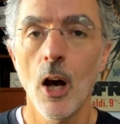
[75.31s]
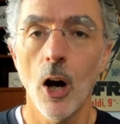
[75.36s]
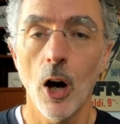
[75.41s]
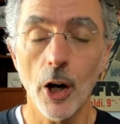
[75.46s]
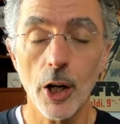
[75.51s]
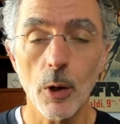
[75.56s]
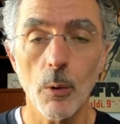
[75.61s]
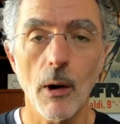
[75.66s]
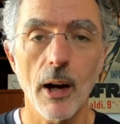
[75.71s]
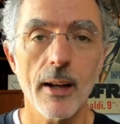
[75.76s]

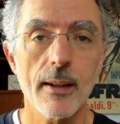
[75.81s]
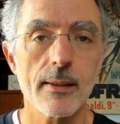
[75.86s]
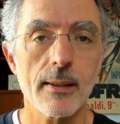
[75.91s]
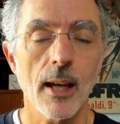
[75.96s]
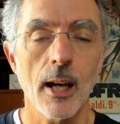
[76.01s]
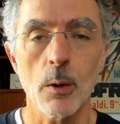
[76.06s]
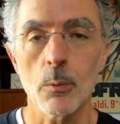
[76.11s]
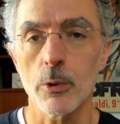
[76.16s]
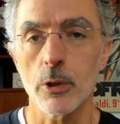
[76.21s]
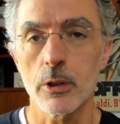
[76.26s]
Otherwise,
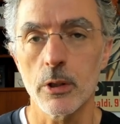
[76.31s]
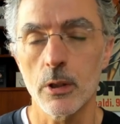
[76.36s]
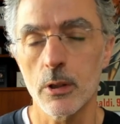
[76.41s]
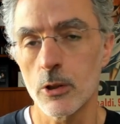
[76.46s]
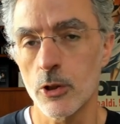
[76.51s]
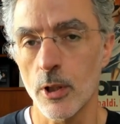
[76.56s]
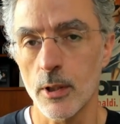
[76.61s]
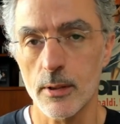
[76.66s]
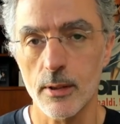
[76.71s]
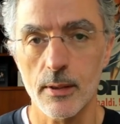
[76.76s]
I would
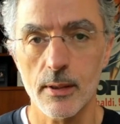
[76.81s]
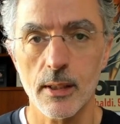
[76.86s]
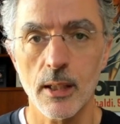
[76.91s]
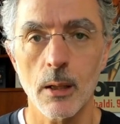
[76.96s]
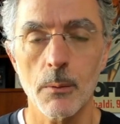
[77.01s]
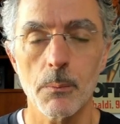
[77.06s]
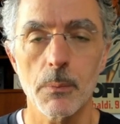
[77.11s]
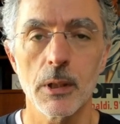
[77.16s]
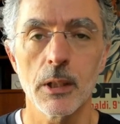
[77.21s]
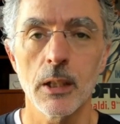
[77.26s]
just
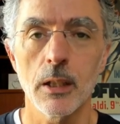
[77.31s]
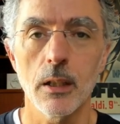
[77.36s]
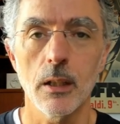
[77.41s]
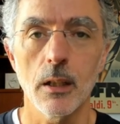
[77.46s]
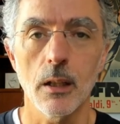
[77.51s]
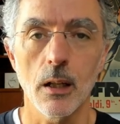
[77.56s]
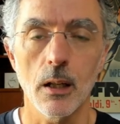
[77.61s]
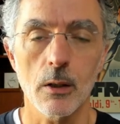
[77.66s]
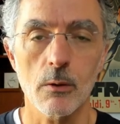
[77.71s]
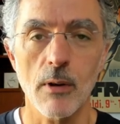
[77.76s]
skip
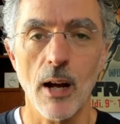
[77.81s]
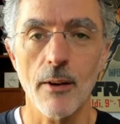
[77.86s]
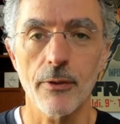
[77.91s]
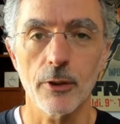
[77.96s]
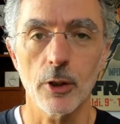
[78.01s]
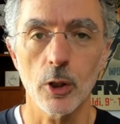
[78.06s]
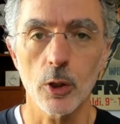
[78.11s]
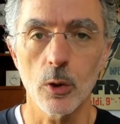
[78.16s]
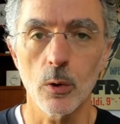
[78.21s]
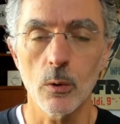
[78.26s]
the Craft
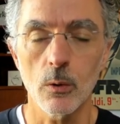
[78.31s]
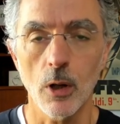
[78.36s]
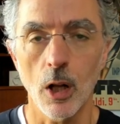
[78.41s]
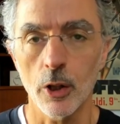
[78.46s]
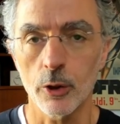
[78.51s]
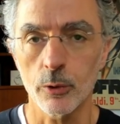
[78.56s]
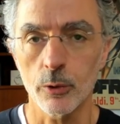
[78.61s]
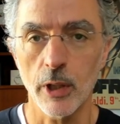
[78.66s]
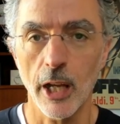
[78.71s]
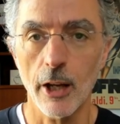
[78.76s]
uh, logo
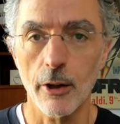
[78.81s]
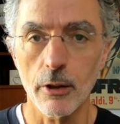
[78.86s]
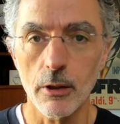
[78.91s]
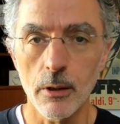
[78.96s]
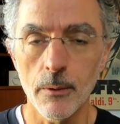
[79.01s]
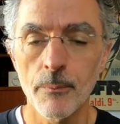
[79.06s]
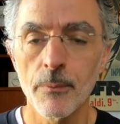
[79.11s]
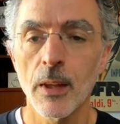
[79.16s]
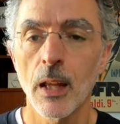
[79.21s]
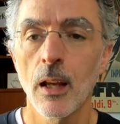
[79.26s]

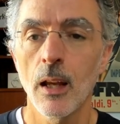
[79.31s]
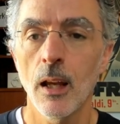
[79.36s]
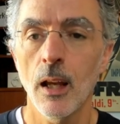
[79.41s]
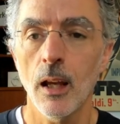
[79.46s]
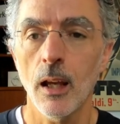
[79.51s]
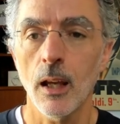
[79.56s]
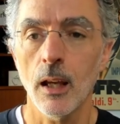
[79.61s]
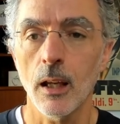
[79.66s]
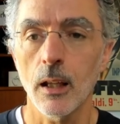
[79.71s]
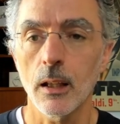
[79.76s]
altogether
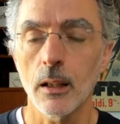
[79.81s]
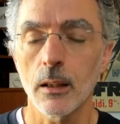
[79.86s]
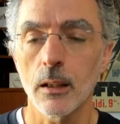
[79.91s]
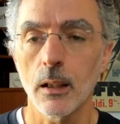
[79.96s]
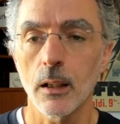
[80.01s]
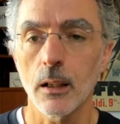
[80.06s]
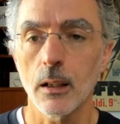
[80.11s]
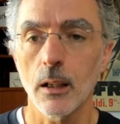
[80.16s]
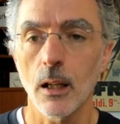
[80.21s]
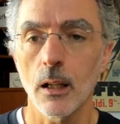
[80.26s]
and
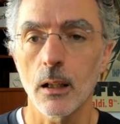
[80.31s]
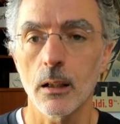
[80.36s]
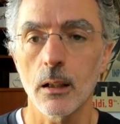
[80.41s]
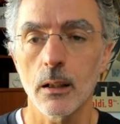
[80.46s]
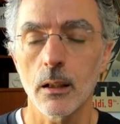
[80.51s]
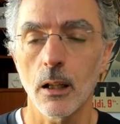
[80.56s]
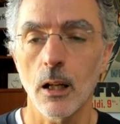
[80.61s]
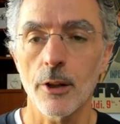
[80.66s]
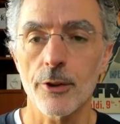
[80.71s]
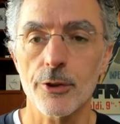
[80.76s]

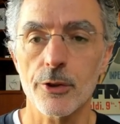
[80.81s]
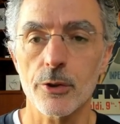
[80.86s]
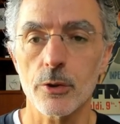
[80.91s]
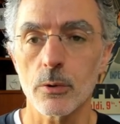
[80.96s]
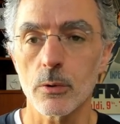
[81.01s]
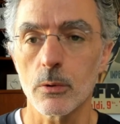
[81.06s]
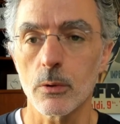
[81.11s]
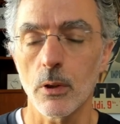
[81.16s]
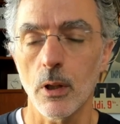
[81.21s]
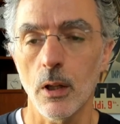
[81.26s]
uh,
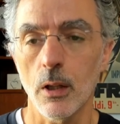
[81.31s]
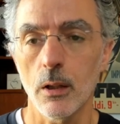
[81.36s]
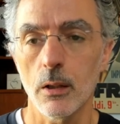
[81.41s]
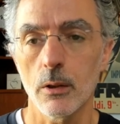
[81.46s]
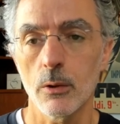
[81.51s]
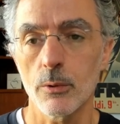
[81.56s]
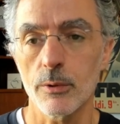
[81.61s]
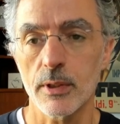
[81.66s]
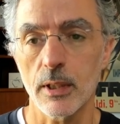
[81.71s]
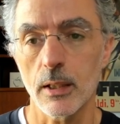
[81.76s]
also uh,
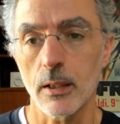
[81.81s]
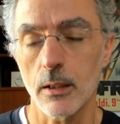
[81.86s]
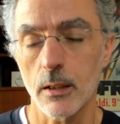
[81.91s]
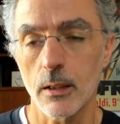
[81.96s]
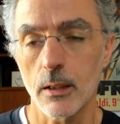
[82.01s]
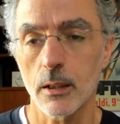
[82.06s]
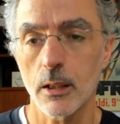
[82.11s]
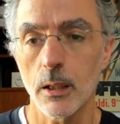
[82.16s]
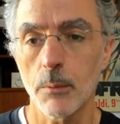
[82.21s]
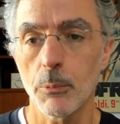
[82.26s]

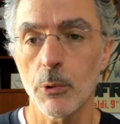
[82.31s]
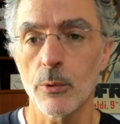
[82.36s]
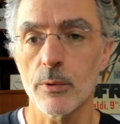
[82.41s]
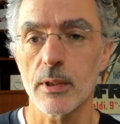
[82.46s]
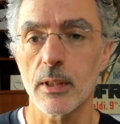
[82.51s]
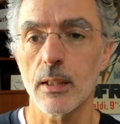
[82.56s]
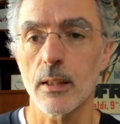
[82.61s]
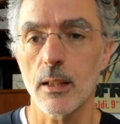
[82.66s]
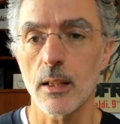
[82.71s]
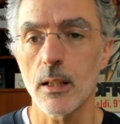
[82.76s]
using keep
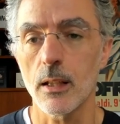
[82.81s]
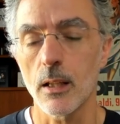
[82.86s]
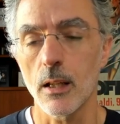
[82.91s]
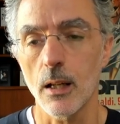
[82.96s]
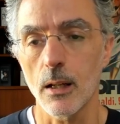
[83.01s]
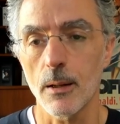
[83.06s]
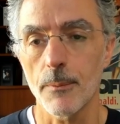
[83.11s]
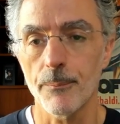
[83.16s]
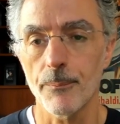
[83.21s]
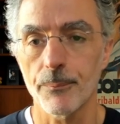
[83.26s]
using the,
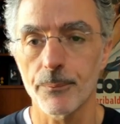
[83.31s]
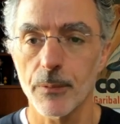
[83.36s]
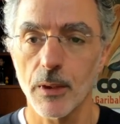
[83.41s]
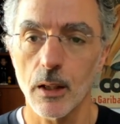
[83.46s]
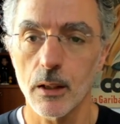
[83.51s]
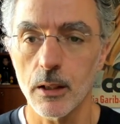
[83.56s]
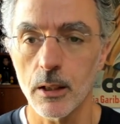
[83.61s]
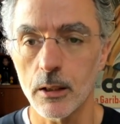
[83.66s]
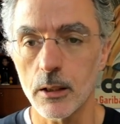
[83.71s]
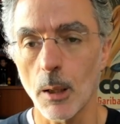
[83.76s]
um,
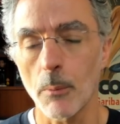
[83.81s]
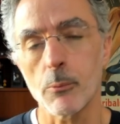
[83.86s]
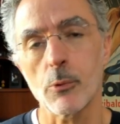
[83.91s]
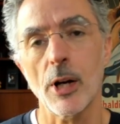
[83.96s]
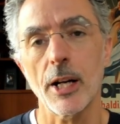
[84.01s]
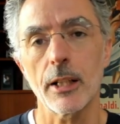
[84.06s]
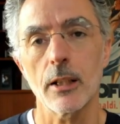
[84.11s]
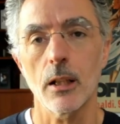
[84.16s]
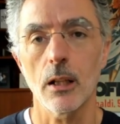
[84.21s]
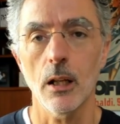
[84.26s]
the top
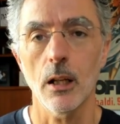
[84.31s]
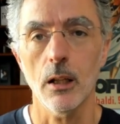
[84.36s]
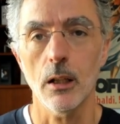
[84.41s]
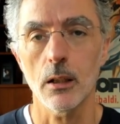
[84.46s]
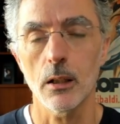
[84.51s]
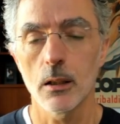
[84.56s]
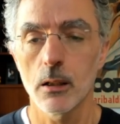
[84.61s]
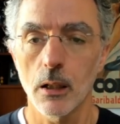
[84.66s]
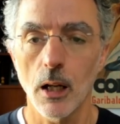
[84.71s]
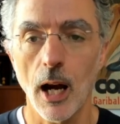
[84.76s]
right
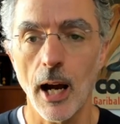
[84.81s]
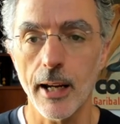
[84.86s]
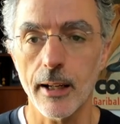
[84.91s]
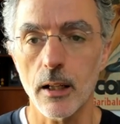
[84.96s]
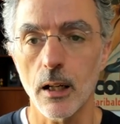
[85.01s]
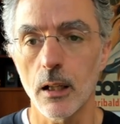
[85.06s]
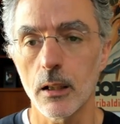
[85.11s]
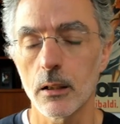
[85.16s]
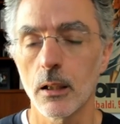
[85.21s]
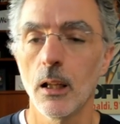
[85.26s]
uh,
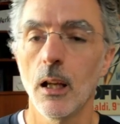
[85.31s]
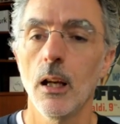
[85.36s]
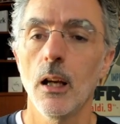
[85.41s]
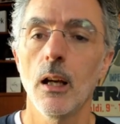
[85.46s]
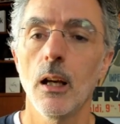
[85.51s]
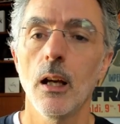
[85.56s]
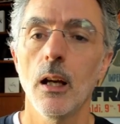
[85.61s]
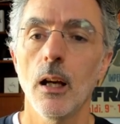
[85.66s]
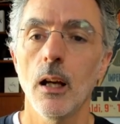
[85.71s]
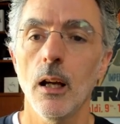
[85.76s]
icon
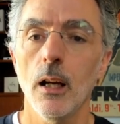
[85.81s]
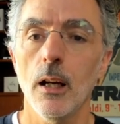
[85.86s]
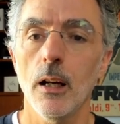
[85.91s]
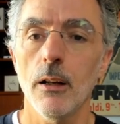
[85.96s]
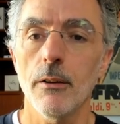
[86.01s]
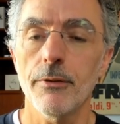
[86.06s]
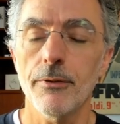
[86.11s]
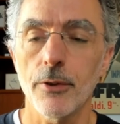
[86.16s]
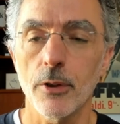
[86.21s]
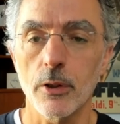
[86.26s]

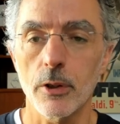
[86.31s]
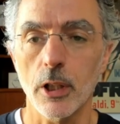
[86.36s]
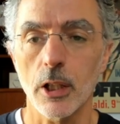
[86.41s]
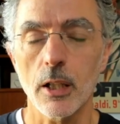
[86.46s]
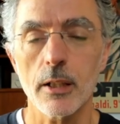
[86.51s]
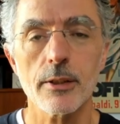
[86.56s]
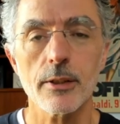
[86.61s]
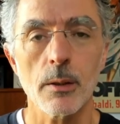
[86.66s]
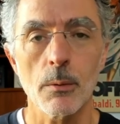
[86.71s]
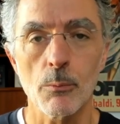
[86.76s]
for the
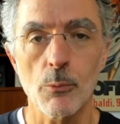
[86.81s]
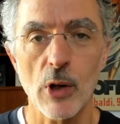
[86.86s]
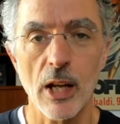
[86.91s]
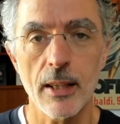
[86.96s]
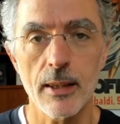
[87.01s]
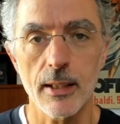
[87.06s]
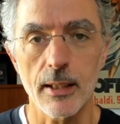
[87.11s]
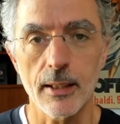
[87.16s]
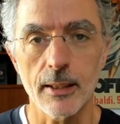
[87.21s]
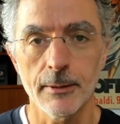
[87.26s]
custom
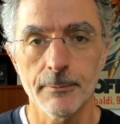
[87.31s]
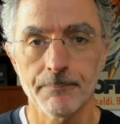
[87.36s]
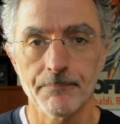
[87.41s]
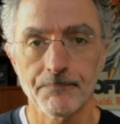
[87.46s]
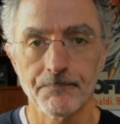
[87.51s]
branding.